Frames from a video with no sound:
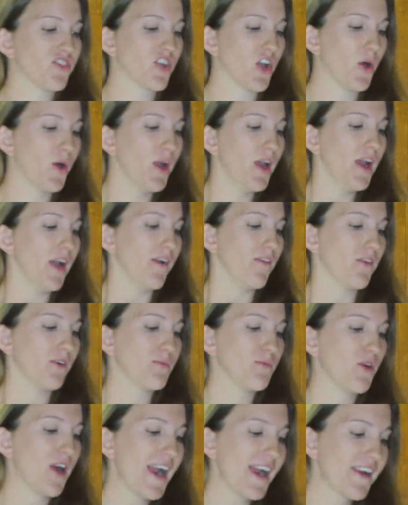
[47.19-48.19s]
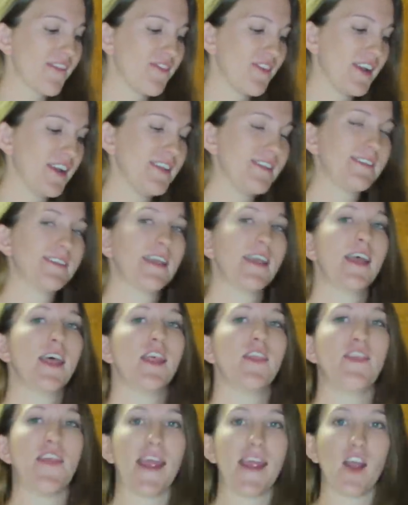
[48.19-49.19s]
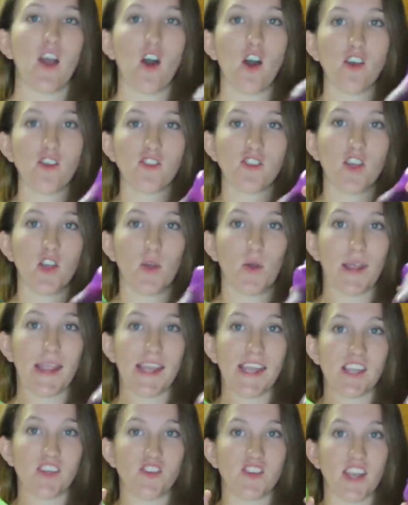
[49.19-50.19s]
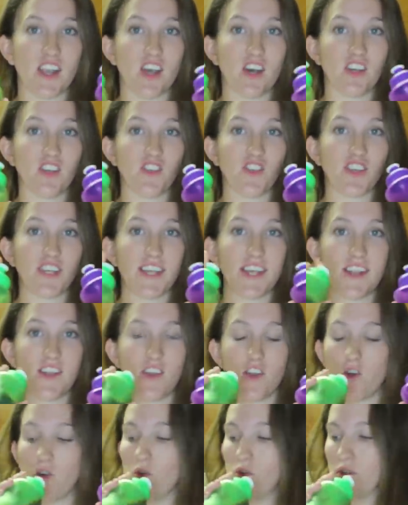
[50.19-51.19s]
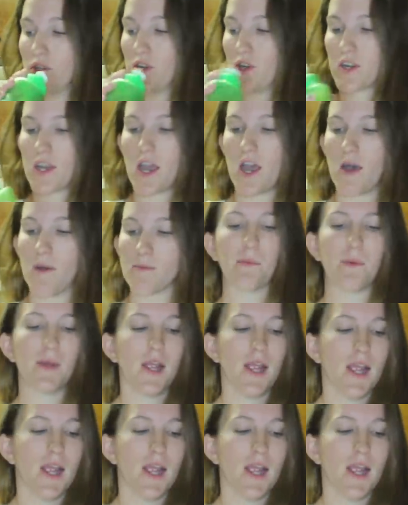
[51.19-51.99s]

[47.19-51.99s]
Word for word: So for breakfast, they also get Shakeology in their own little cup.